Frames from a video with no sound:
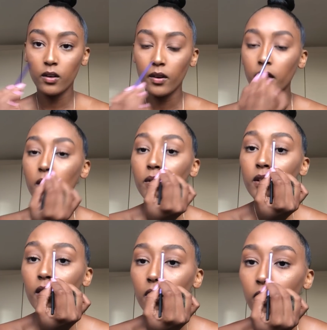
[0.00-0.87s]
going in
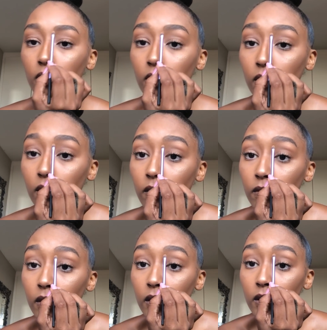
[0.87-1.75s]
with a
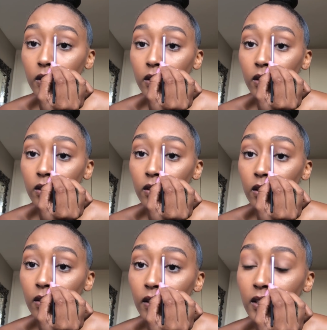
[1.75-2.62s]
foundation
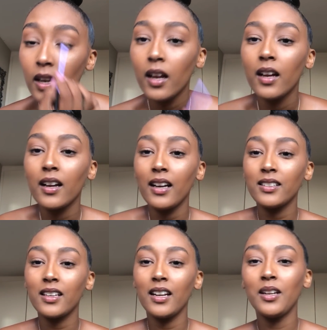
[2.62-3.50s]
concealer brush.
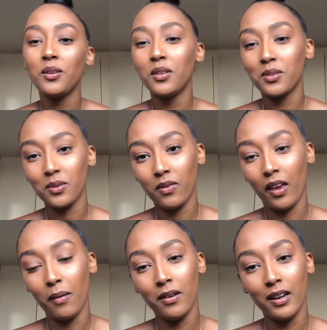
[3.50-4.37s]
Guys, can I do this off
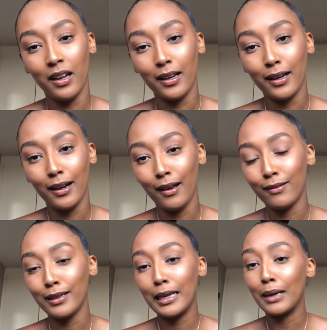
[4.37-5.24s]
camera? Like, I
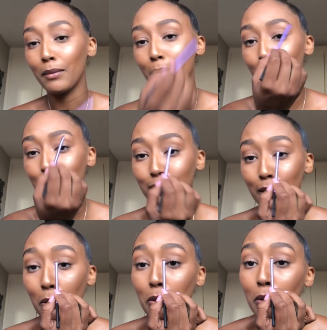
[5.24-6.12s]
feel like my brows are
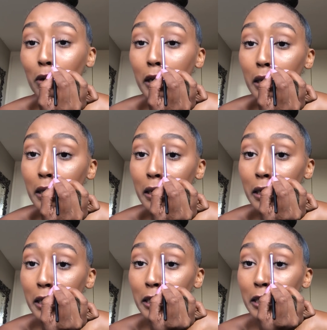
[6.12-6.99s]
gonna look
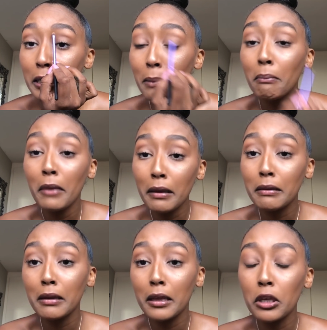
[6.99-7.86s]

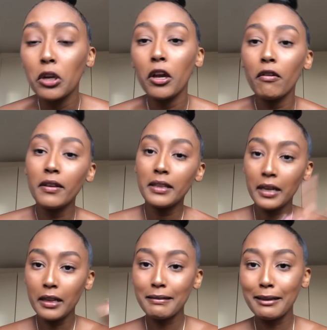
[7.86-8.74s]
messy, you know.
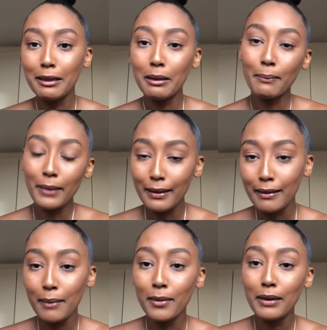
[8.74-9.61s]
Everything else can look
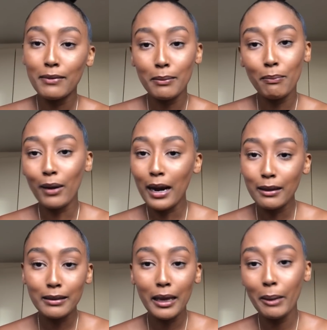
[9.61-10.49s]
messy, but if the
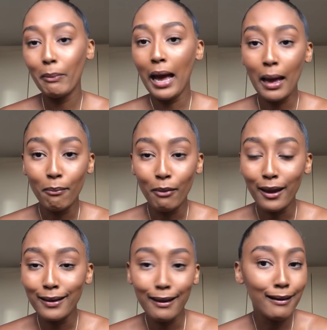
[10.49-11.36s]
brows ain't
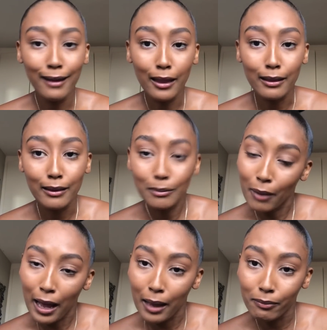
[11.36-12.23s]
popping, nothing's
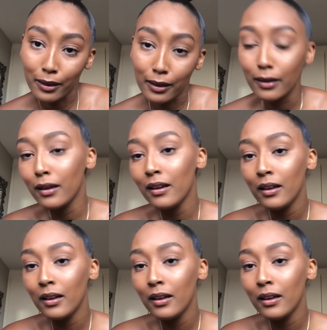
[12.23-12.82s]
popping.